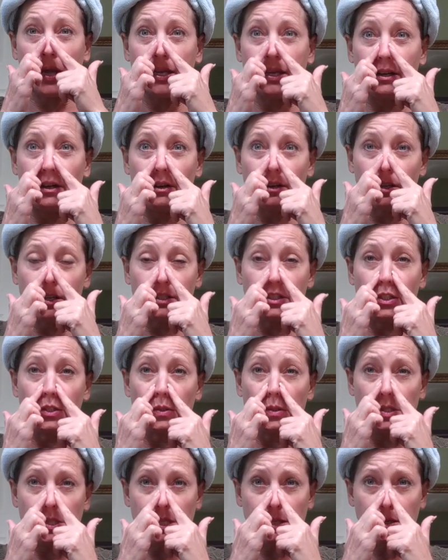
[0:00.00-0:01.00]
I
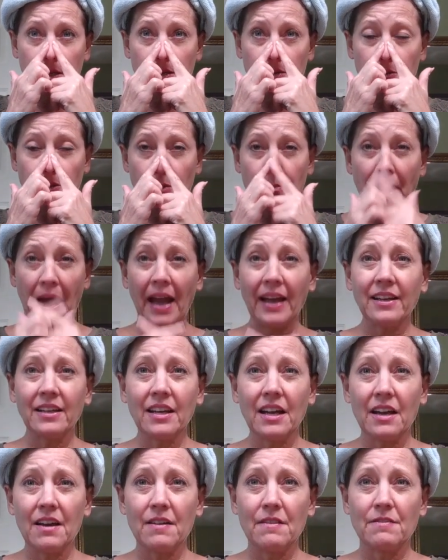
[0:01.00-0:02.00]
use the
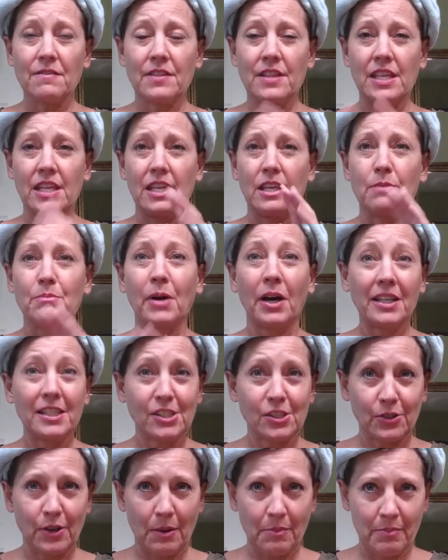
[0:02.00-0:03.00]
back of the body
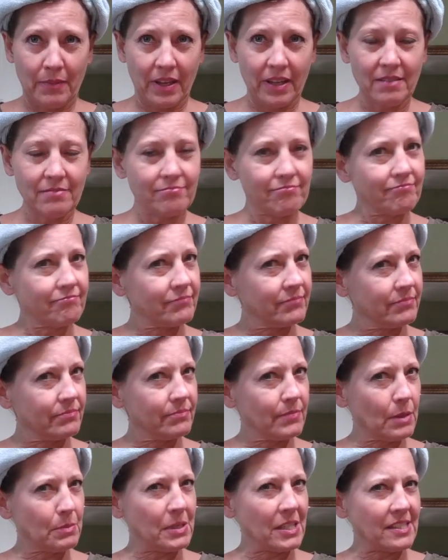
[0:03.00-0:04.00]
scrub mitt.
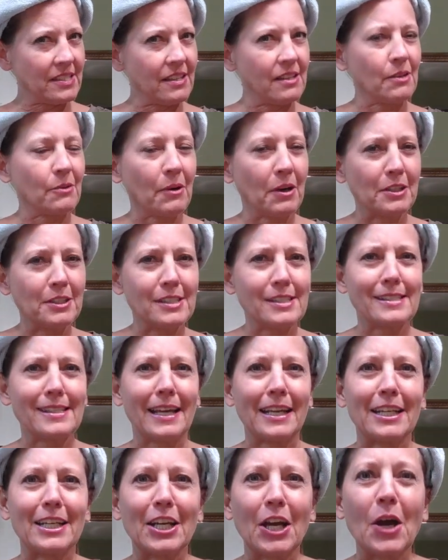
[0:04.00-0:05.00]
Maybe I said that wrong just a
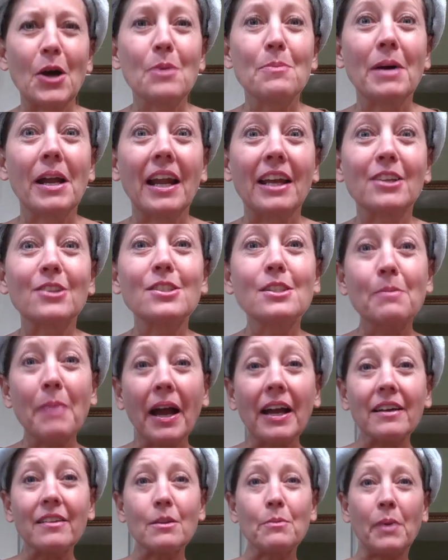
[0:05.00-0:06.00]
second ago, but I use the
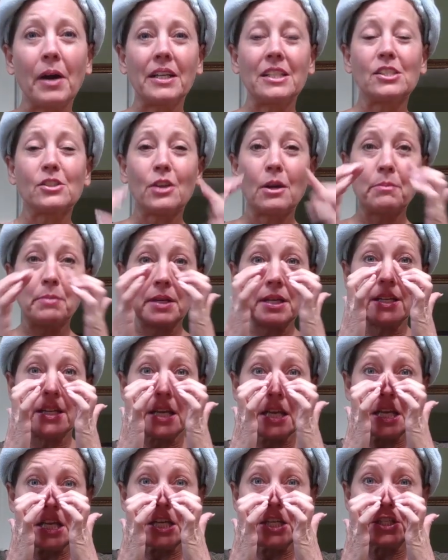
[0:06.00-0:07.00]
back of the body scrub mitt
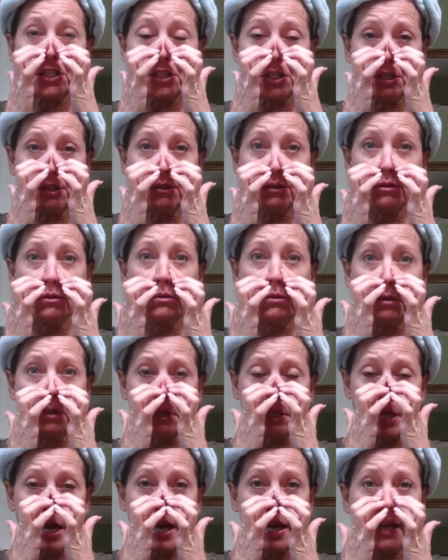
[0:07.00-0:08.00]
to
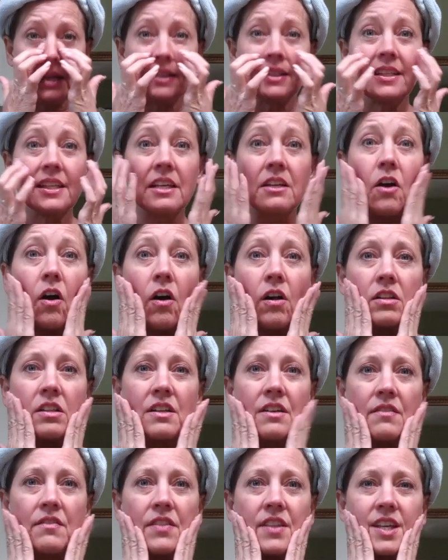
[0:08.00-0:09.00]
get all
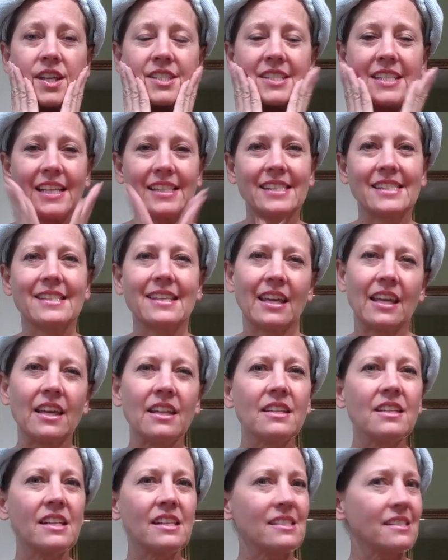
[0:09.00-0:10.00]
of the dead
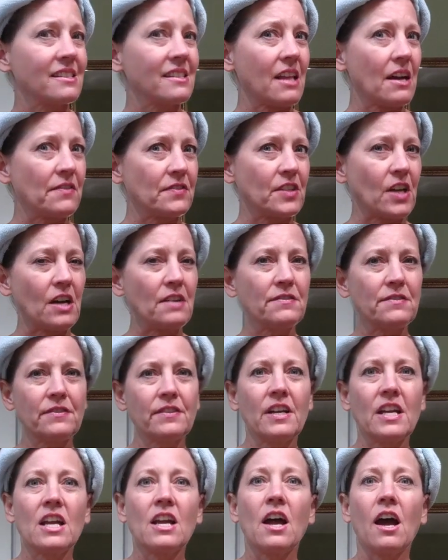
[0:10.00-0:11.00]
skin sloughed off
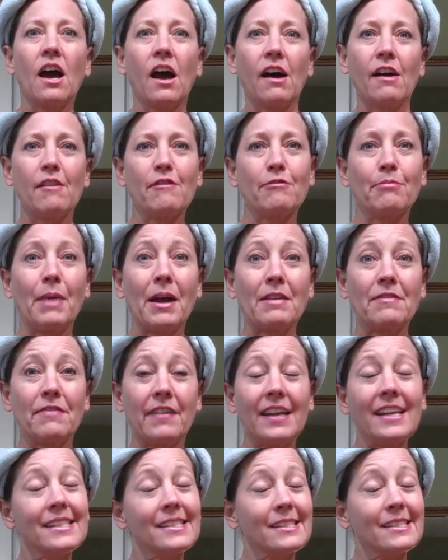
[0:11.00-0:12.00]
of my
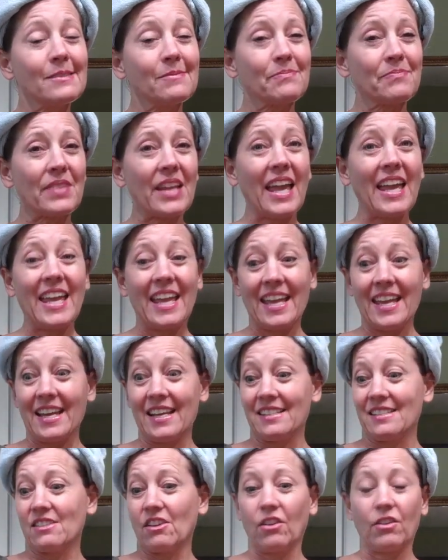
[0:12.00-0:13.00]
face,
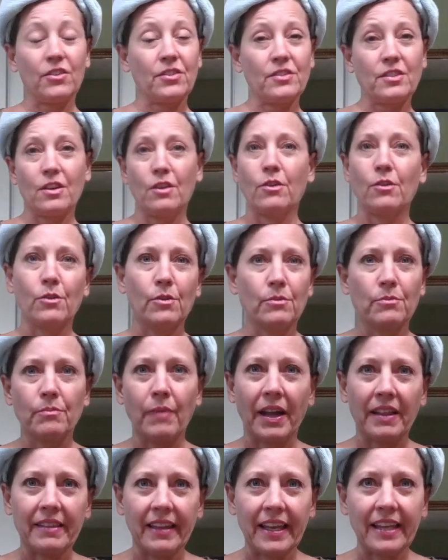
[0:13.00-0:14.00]
and also
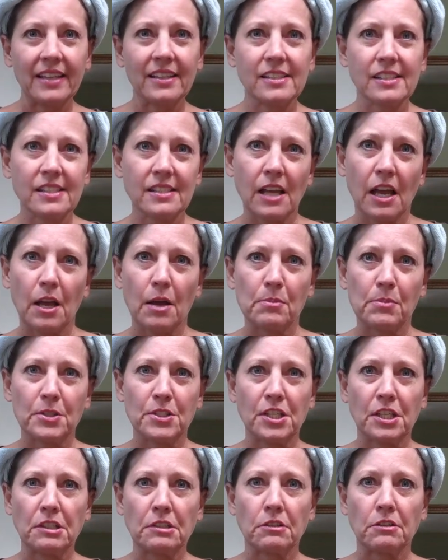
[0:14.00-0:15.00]
my legs
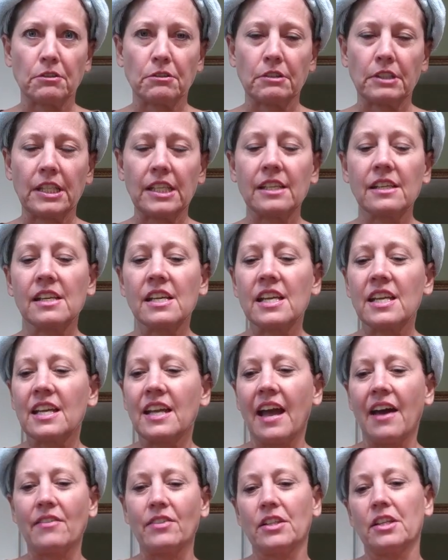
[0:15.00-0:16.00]
particularly
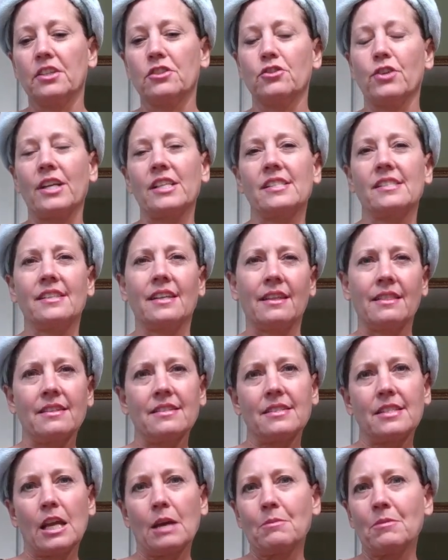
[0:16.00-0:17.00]
have a lot of dry skin
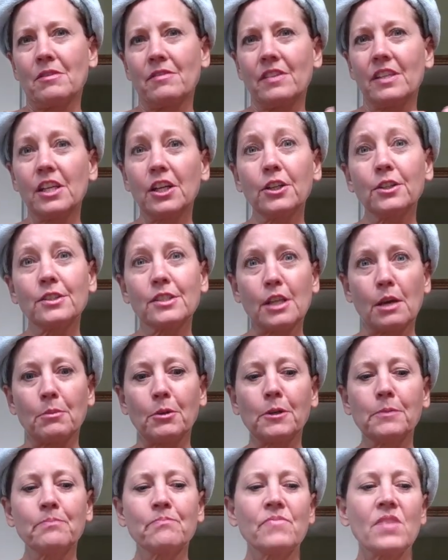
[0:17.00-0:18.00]
this time of year,
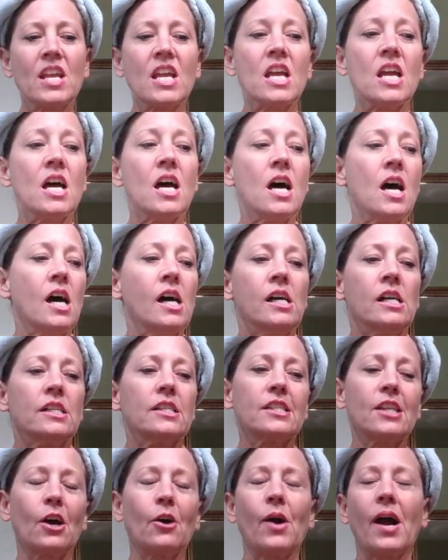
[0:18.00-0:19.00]
summer.
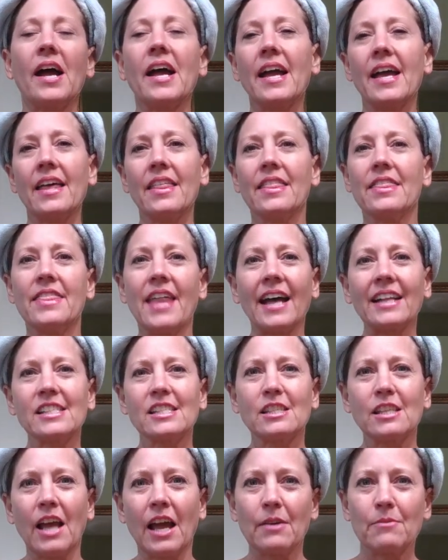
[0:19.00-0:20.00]
So
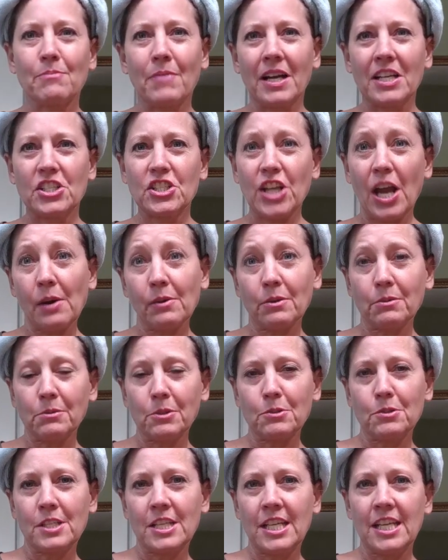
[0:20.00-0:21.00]
that's my shower
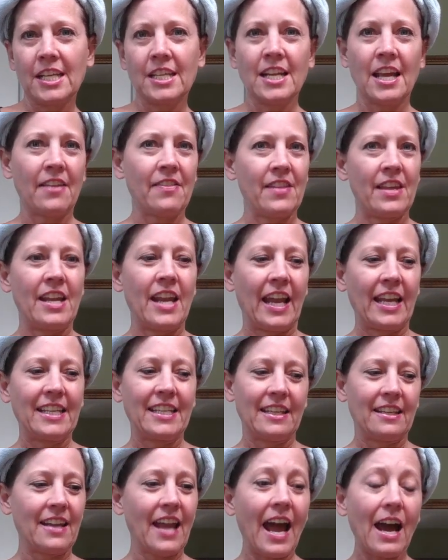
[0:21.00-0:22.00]
routine, and then I
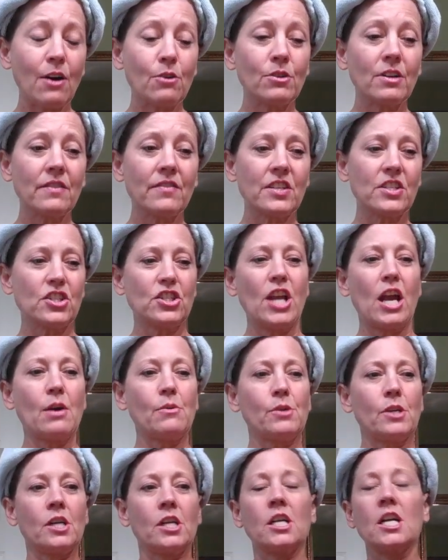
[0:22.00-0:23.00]
get out of the
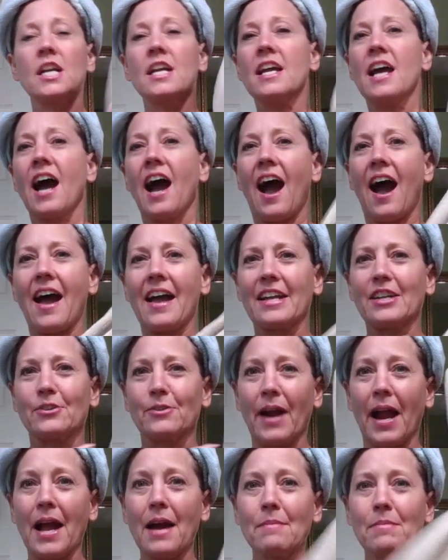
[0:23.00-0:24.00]
shower, I
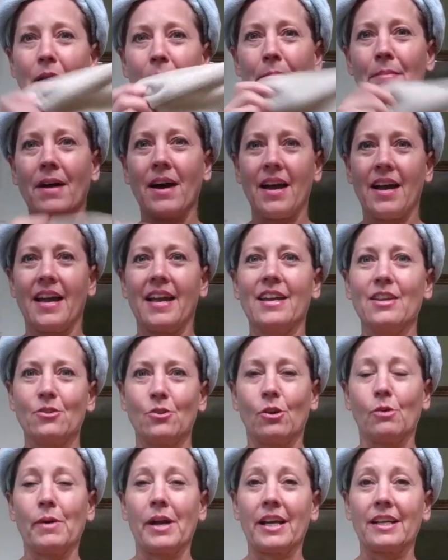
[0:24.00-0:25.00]
grab my
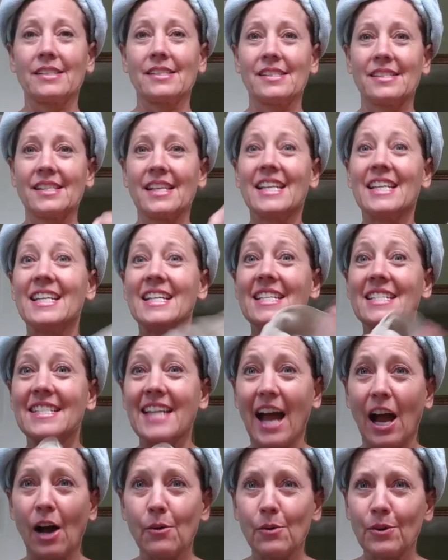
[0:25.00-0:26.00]
Norwex
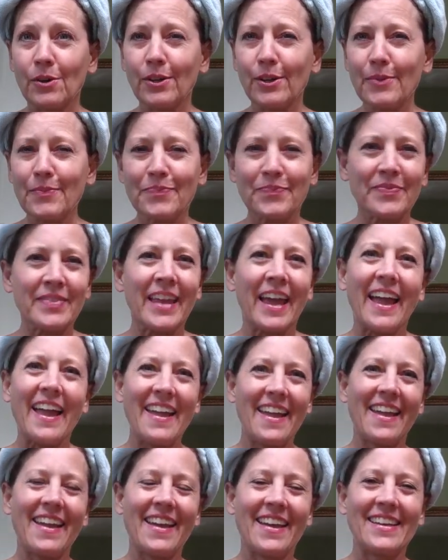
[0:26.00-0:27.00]
towel
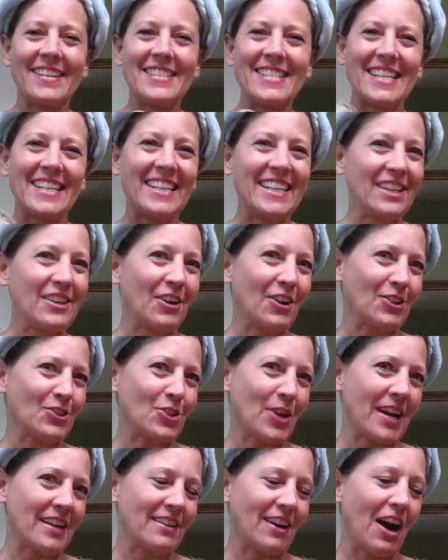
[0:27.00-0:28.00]
and get all
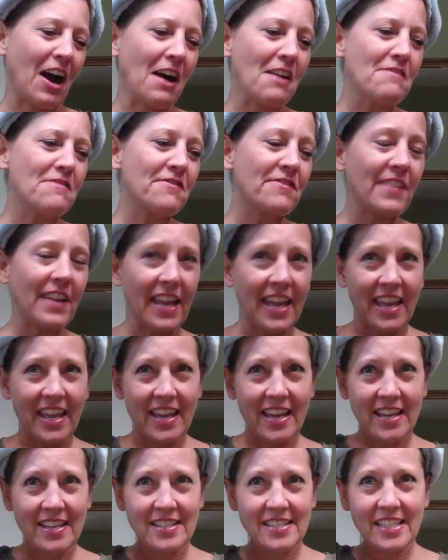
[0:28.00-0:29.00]
dried off,
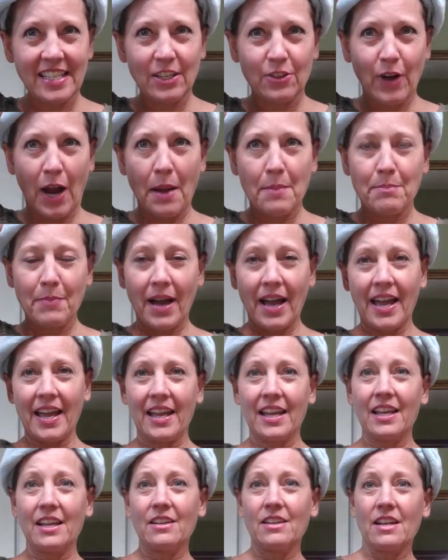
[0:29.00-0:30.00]
and grab
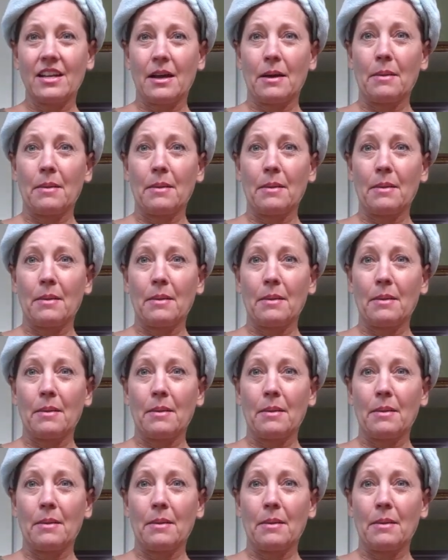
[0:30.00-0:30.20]
my